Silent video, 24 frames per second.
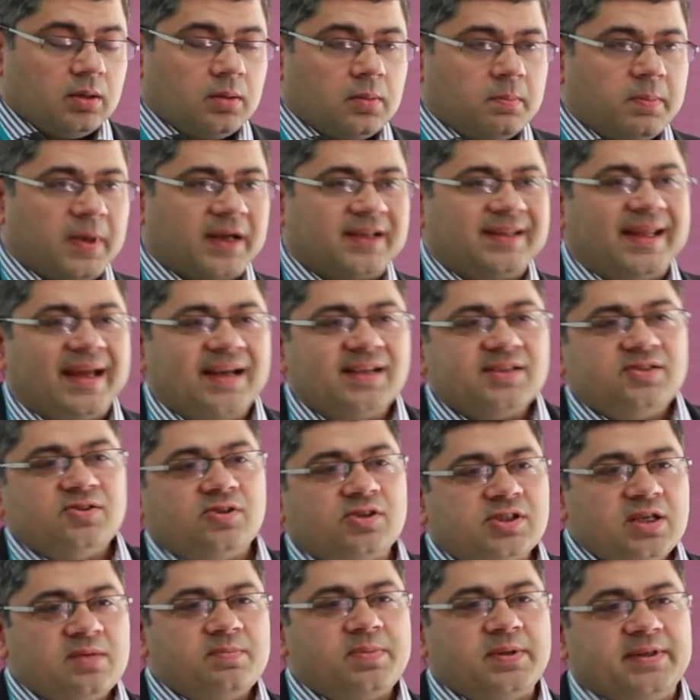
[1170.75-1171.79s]
But that is not
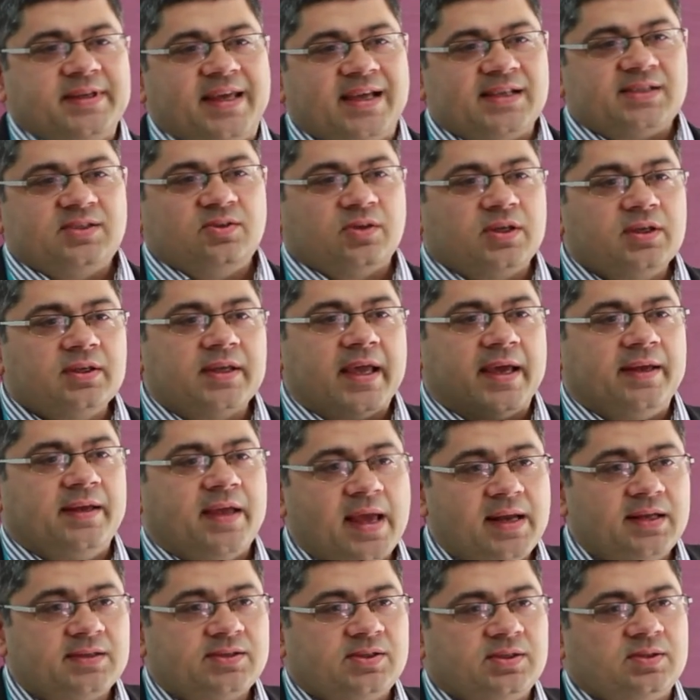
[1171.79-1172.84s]
simple. Yes, you can carry
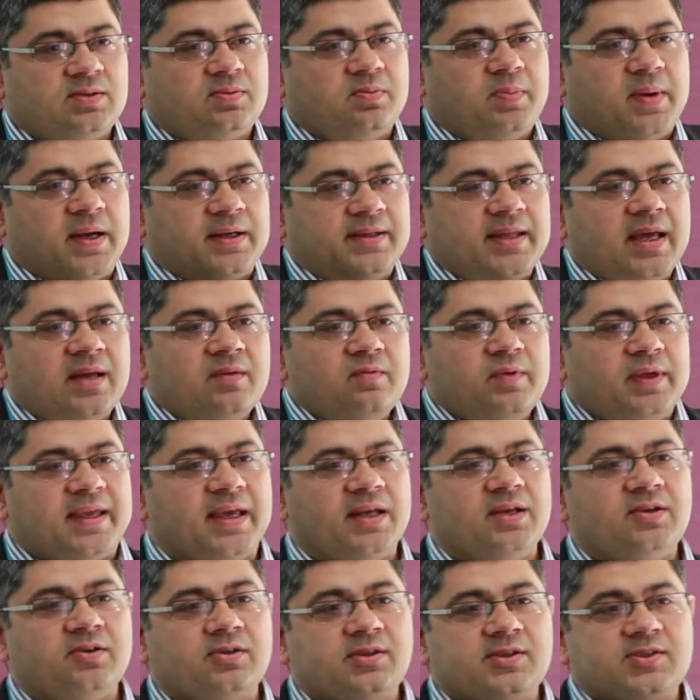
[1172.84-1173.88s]
allergies, but then we get
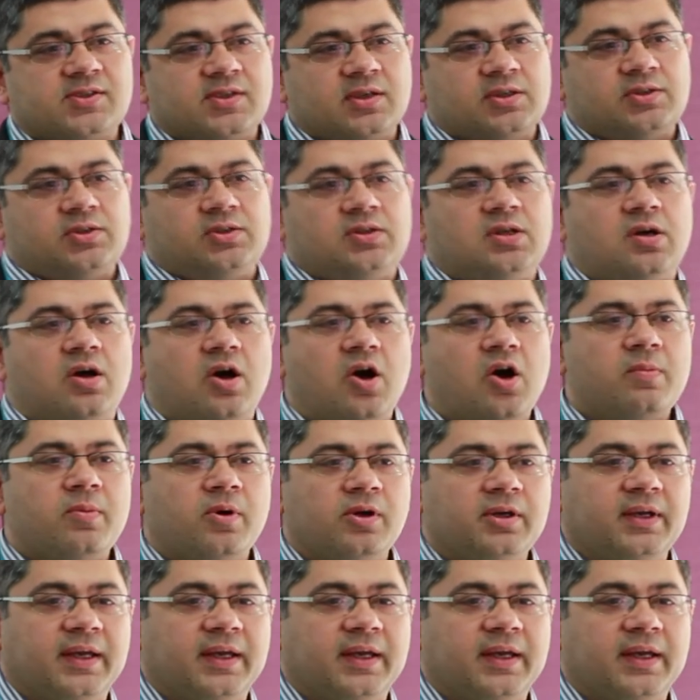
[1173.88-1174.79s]
into discussion of how about